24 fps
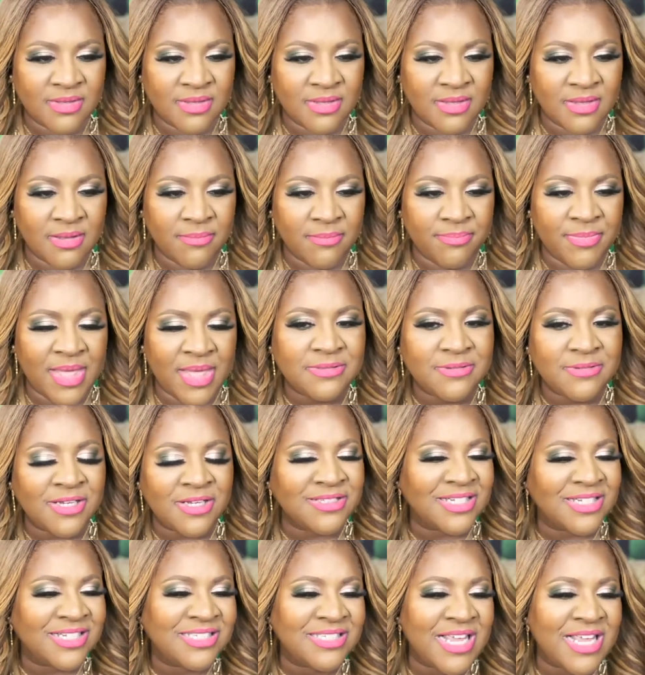That's because
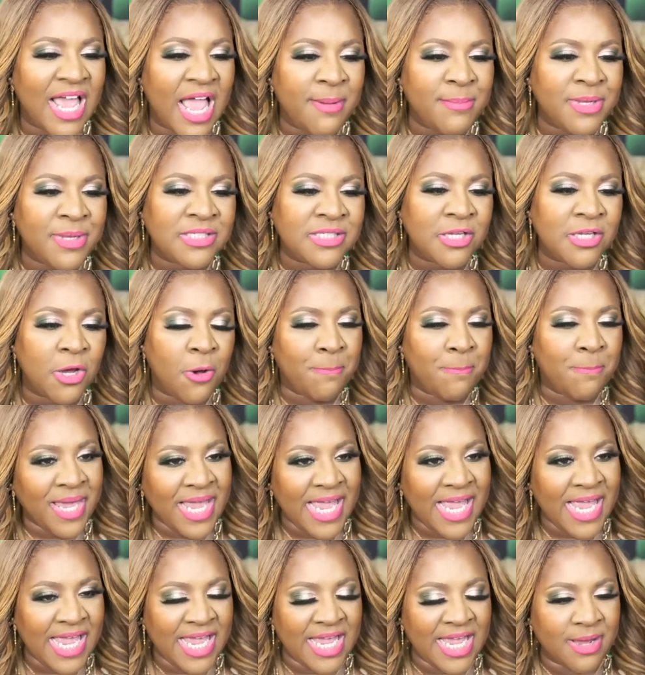the assignment's so
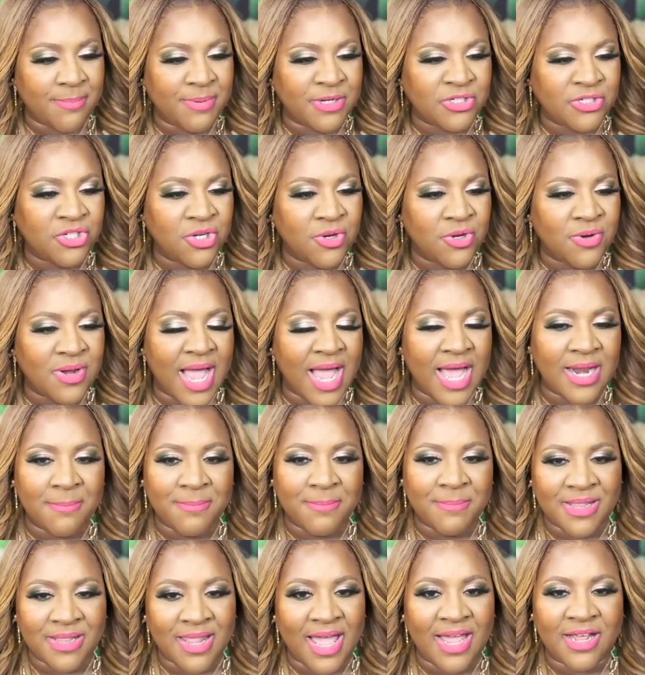big, but you got to
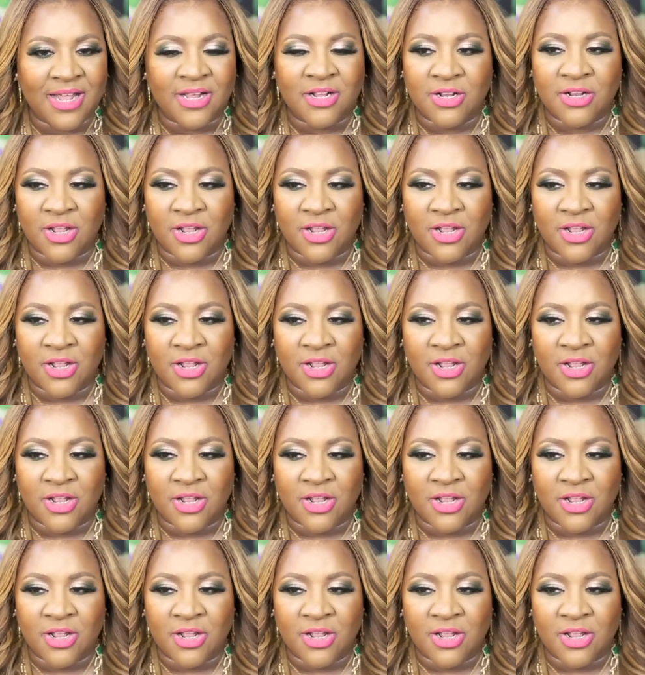be like,